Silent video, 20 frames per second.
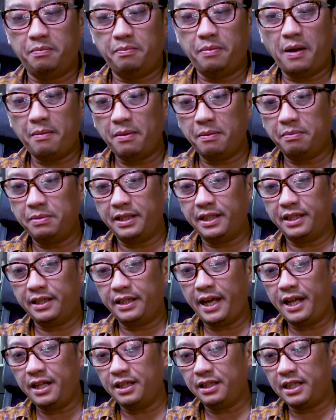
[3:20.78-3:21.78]
probably
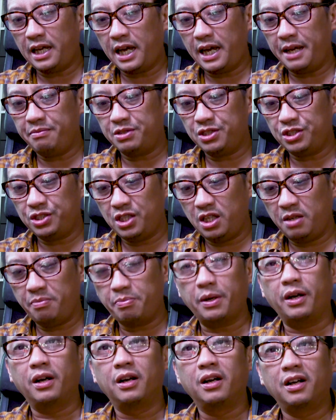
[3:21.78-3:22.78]
10 times
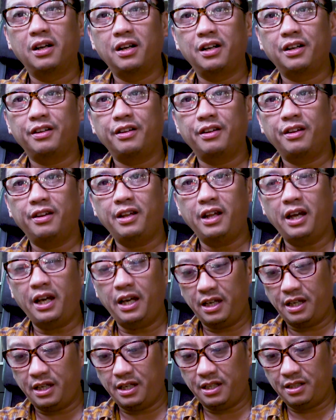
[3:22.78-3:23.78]
cheaper
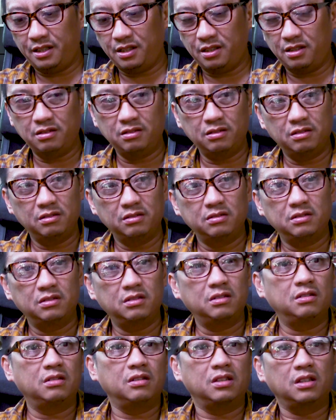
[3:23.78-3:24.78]
than
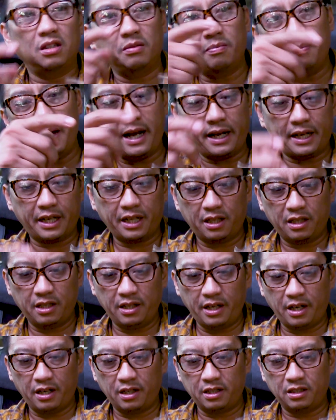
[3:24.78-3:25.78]
the packet
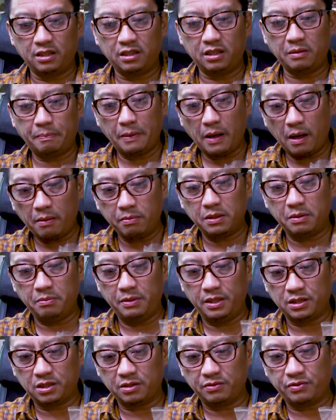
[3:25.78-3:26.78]
there. The problem
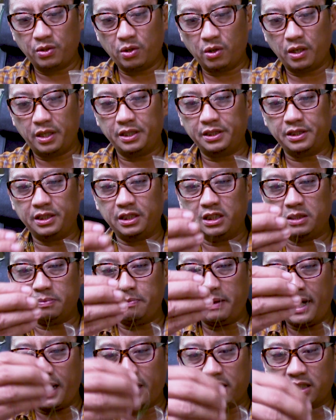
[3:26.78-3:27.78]
is, of course, it's
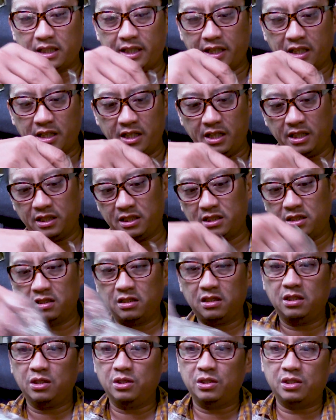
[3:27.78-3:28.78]
packed like this
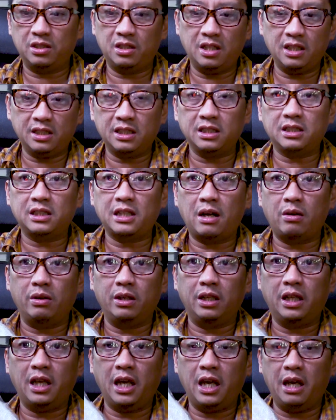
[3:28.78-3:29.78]
because this is how
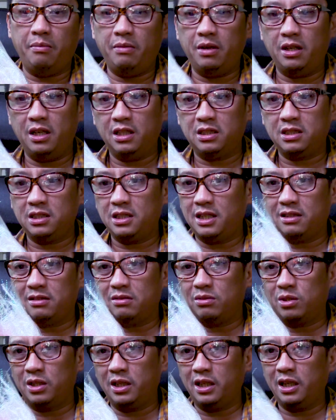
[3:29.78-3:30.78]
it came, and it's not
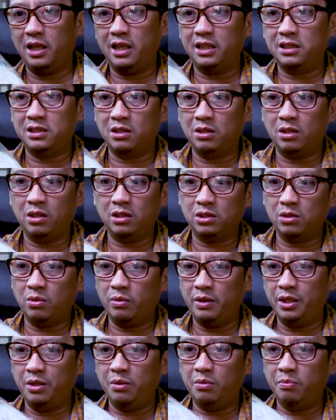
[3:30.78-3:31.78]
organized at all. So
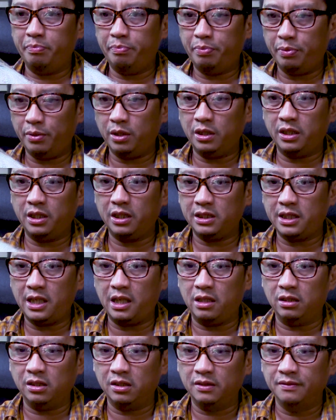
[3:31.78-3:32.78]
when you pull this
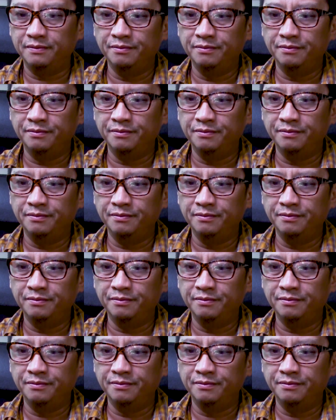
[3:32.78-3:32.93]
out,